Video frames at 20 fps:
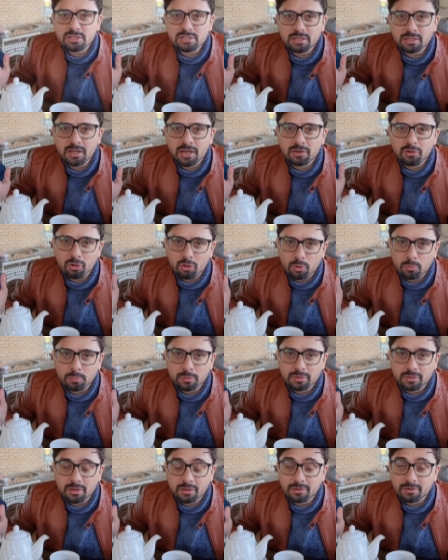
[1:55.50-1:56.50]
Asian and
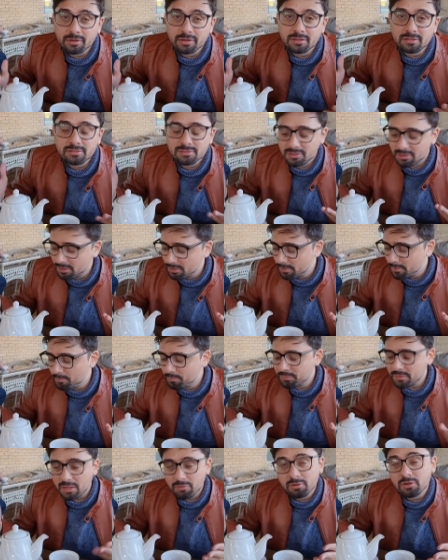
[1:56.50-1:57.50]
European countries,
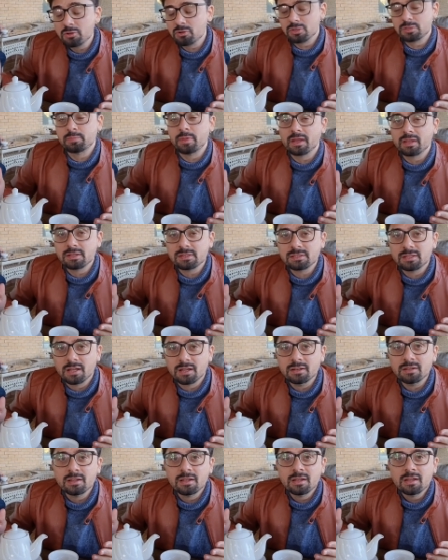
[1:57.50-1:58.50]
even in
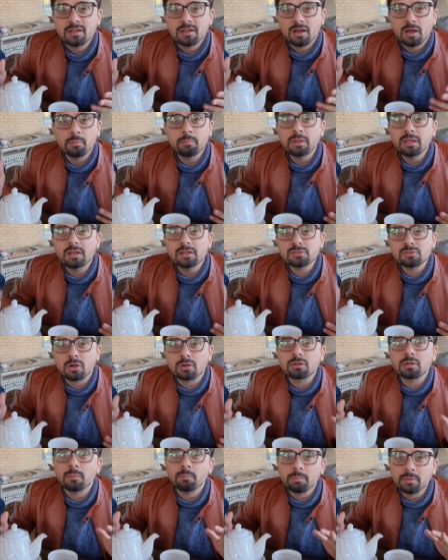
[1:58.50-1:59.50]
Uzbekistan, a meal is
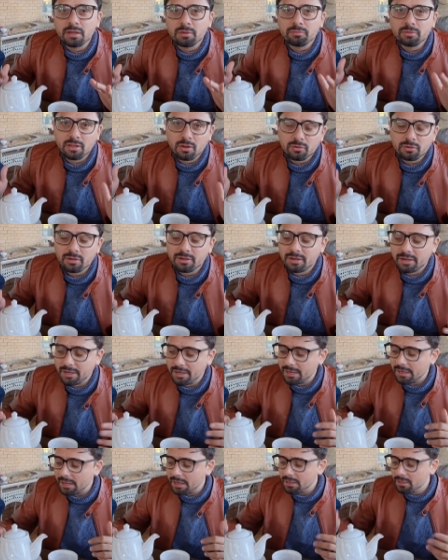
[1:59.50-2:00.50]
not complete without a
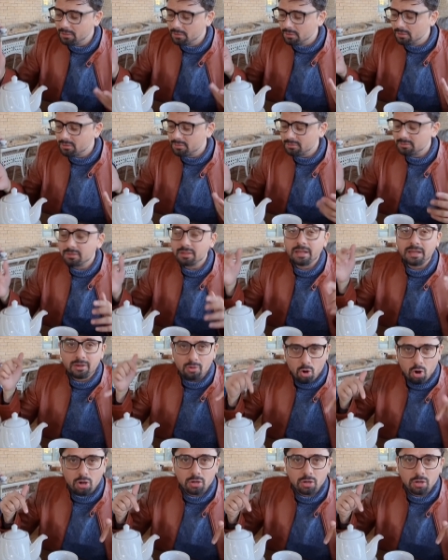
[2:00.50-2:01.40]
drink, and here in